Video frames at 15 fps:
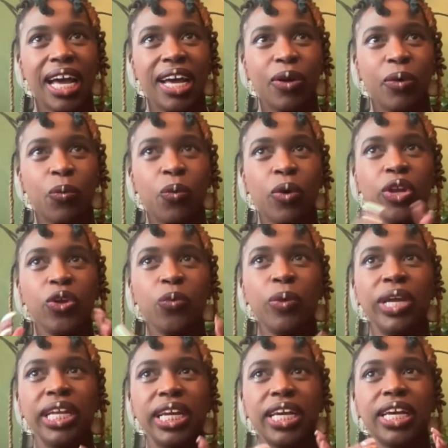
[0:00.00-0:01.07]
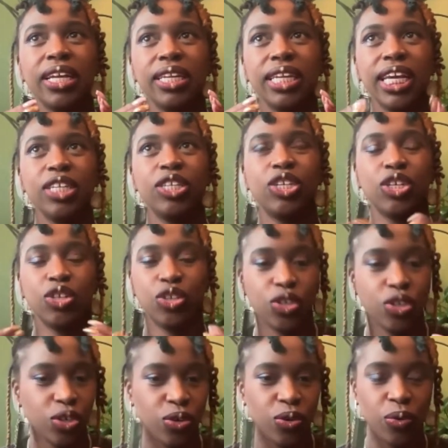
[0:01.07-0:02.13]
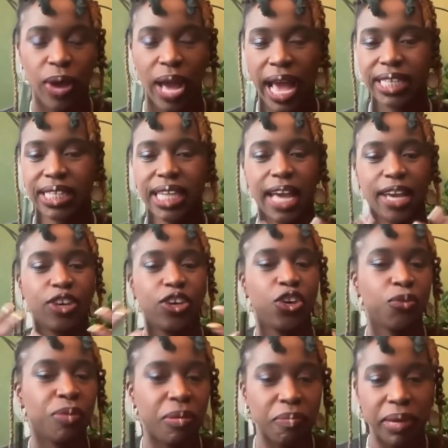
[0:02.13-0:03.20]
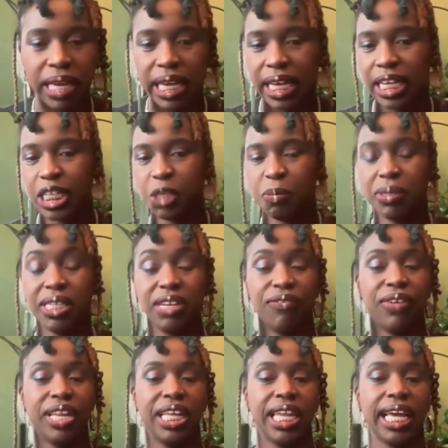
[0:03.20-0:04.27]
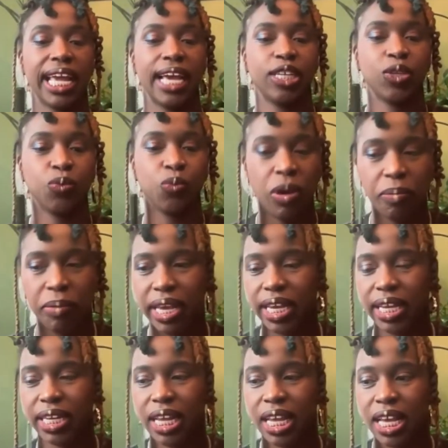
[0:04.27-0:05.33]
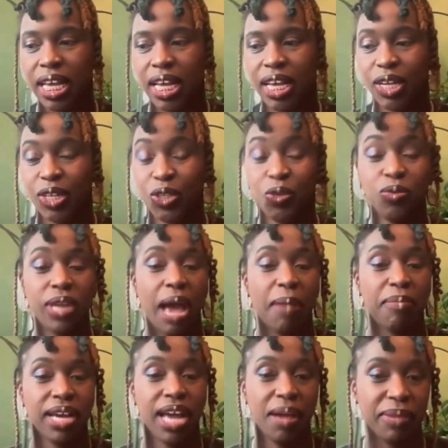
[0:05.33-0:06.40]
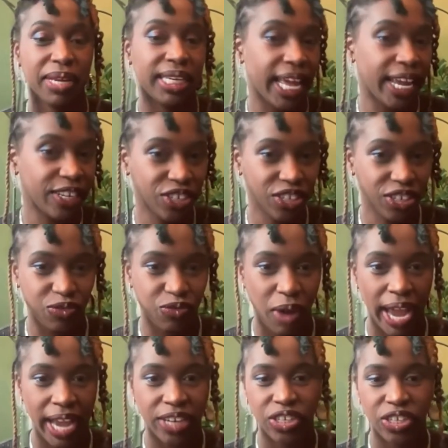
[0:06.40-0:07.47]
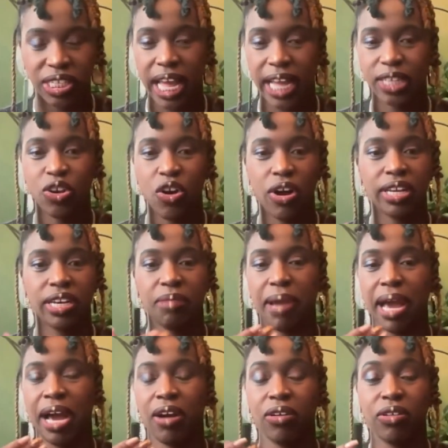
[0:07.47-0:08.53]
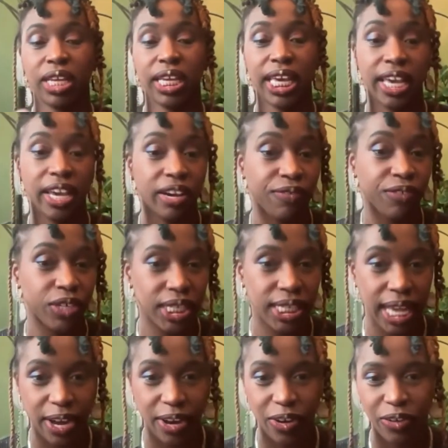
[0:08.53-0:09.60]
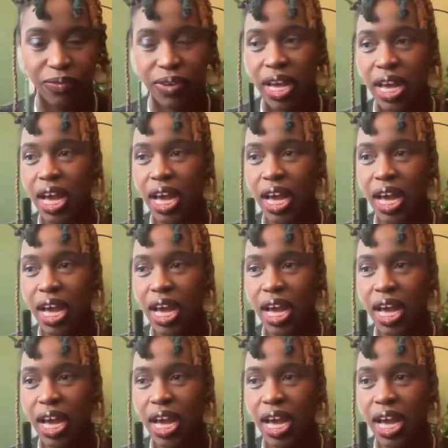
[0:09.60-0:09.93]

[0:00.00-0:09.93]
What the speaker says: what do we need to do as like human beings, specifically like as women, to not become endangered, right? Just like talking about care for self,